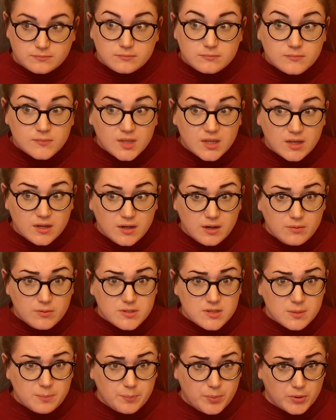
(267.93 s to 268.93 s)
And I was
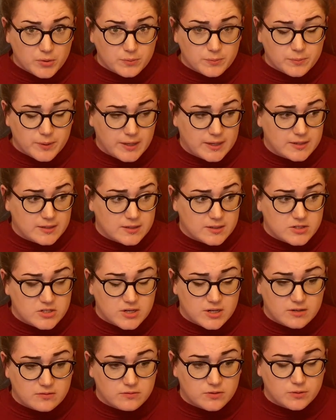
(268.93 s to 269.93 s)
in a bunk bed. I
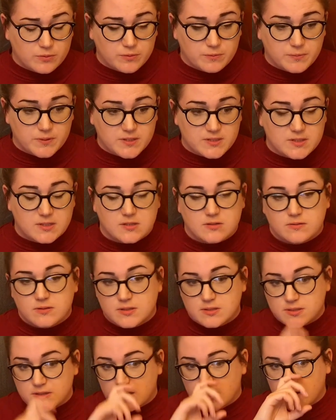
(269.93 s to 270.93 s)
shared a room with my sister at
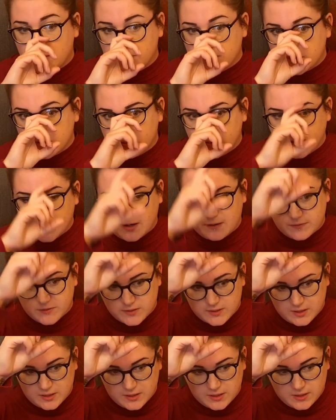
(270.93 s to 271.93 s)
the time, so I'd have
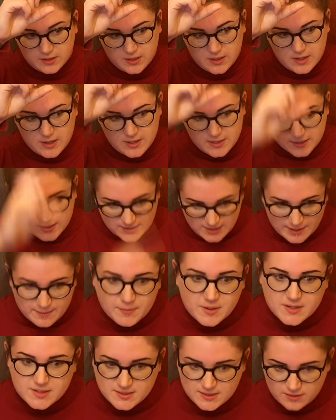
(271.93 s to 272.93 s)
to get
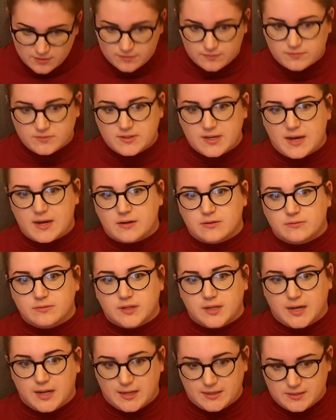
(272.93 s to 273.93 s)
myself down
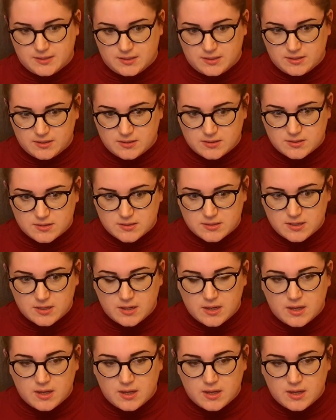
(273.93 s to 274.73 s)
the ladders,